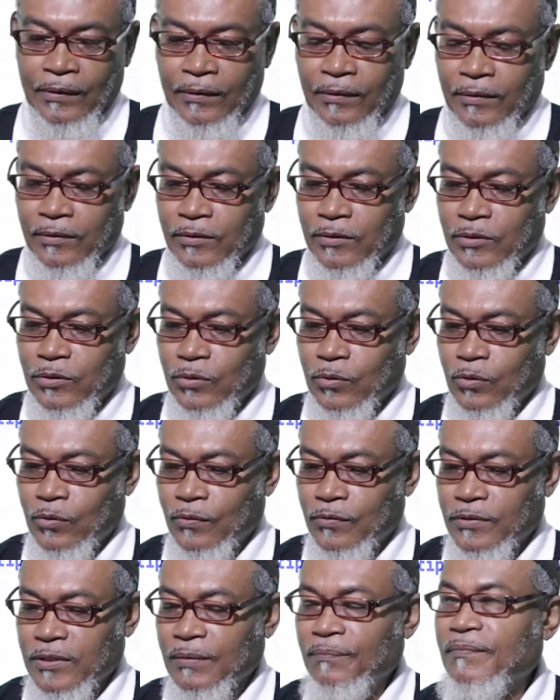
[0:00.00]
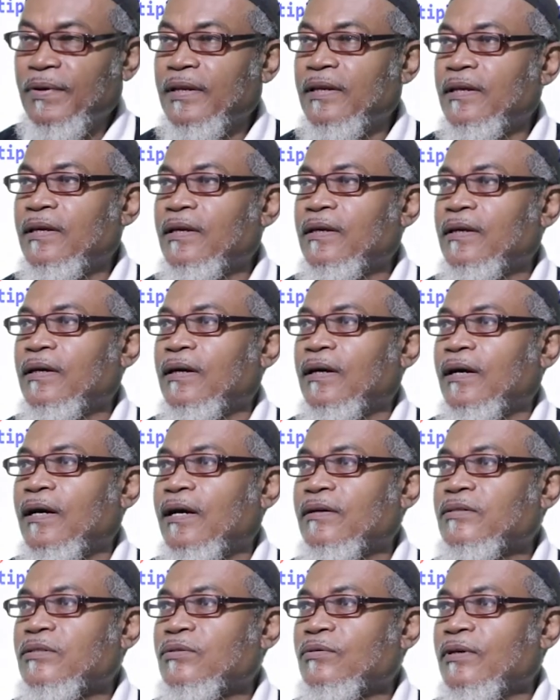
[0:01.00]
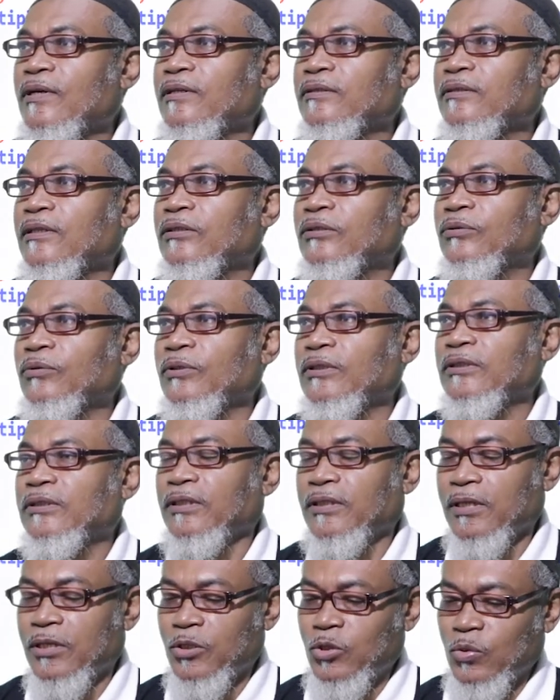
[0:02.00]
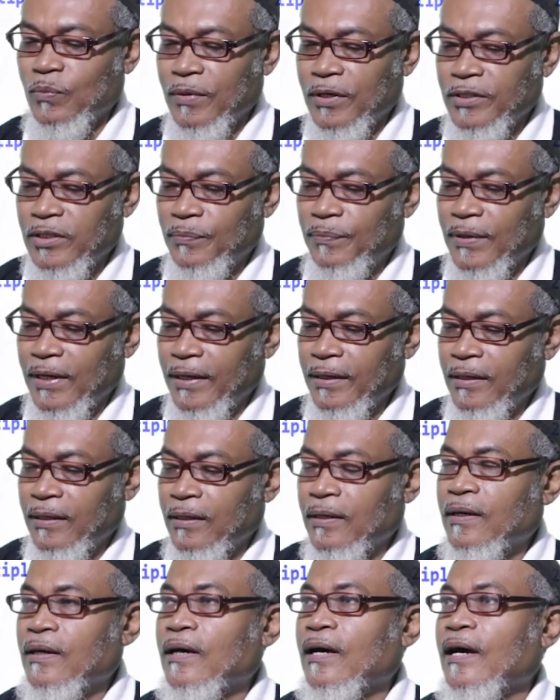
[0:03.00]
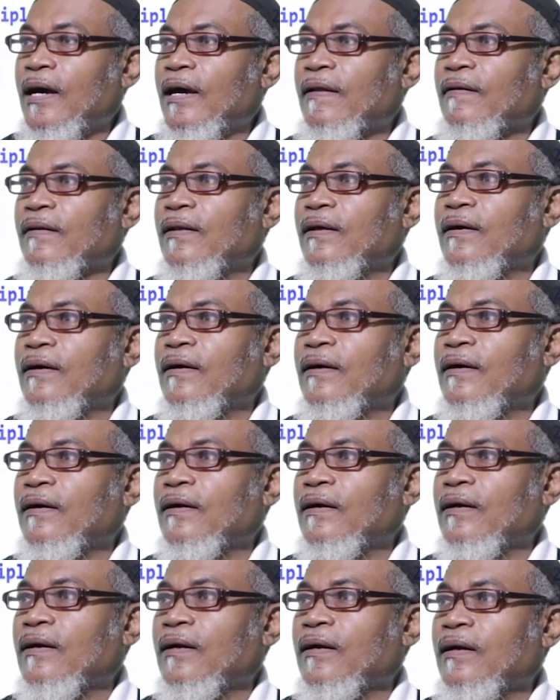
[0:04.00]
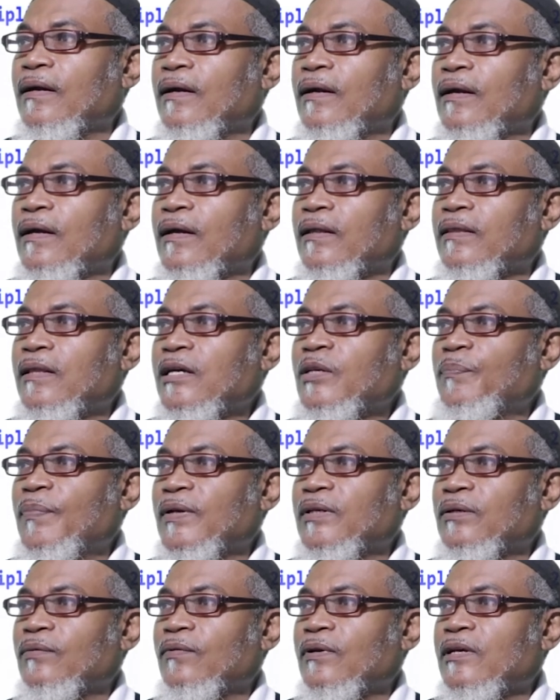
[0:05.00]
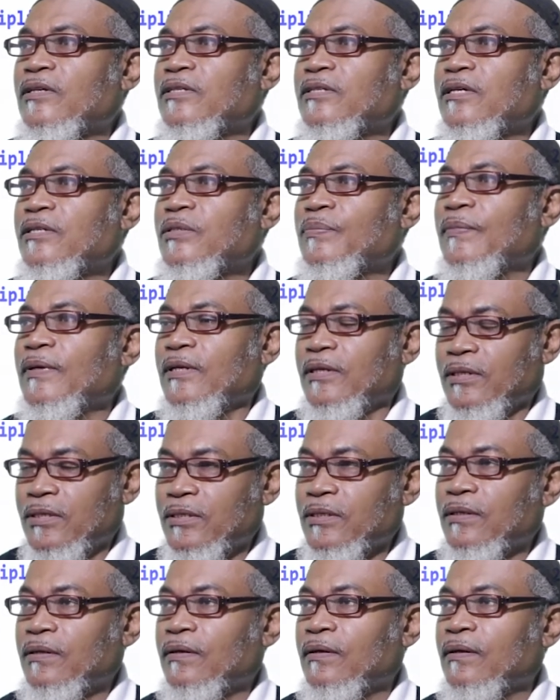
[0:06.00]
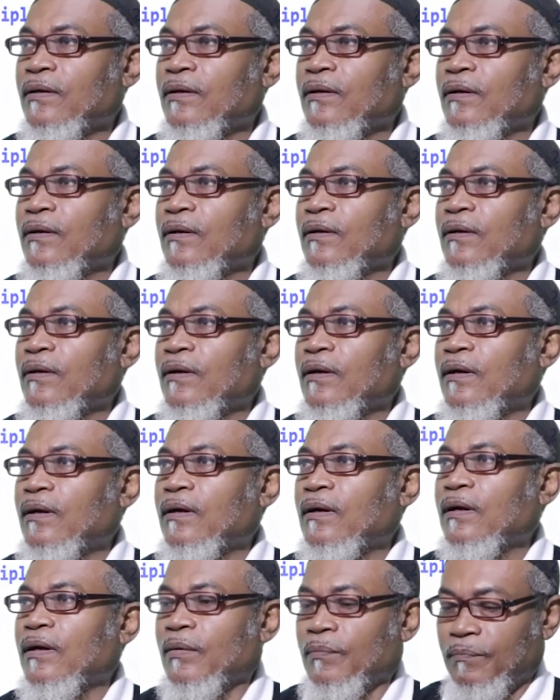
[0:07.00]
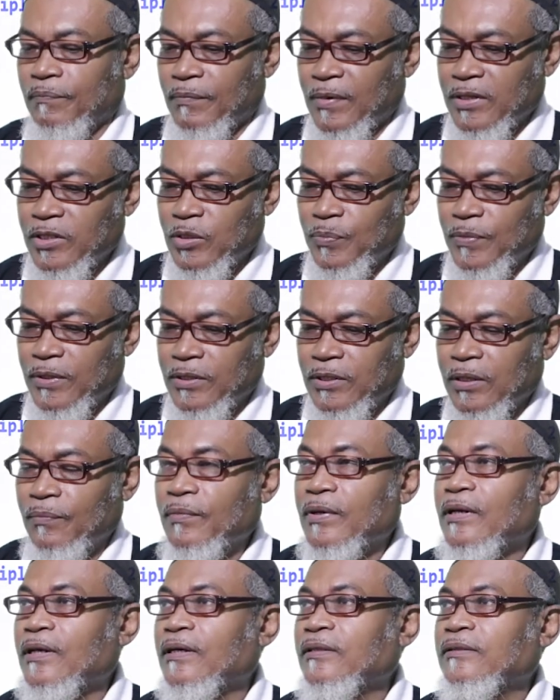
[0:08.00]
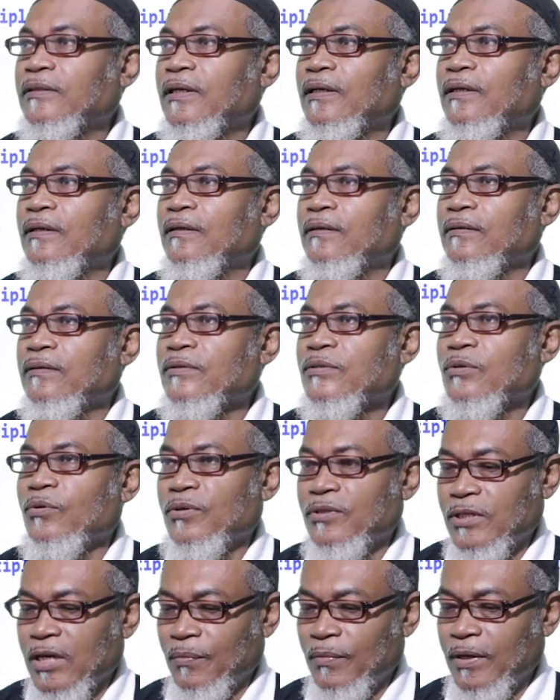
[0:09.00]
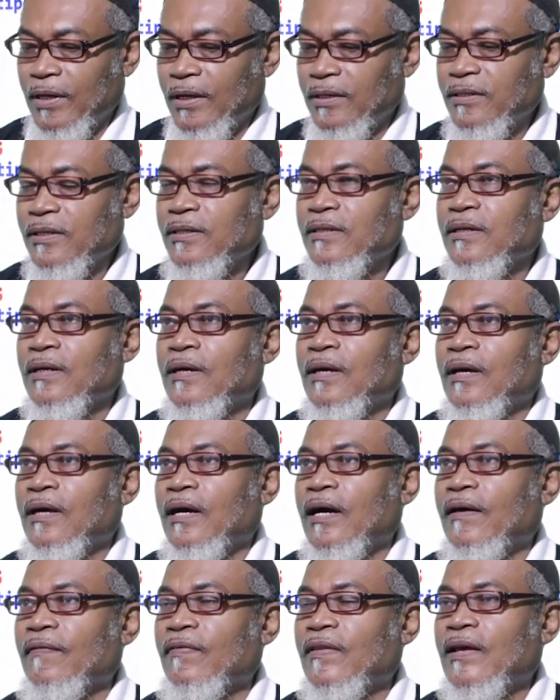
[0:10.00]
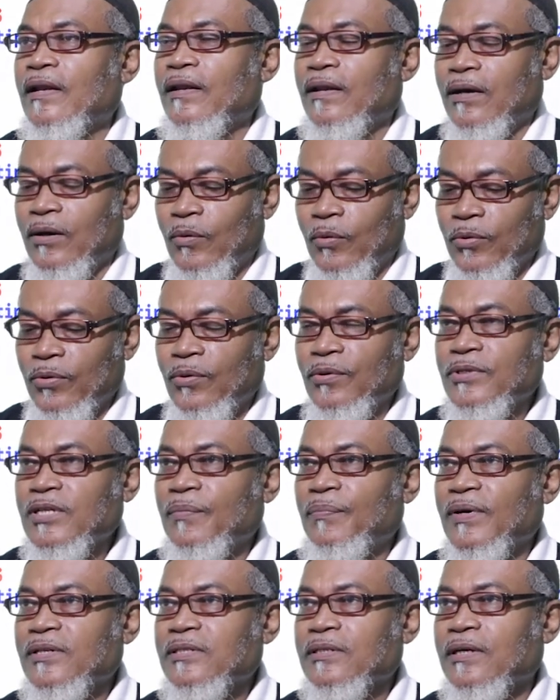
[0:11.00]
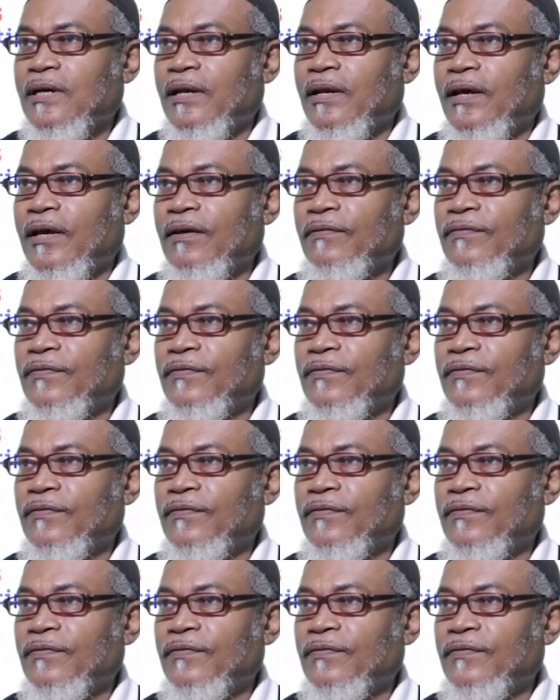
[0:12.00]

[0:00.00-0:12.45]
So somebody has to enter two integers to multiply, and that particular statement must be terminated. So we terminate it, and then now we use up a scanf.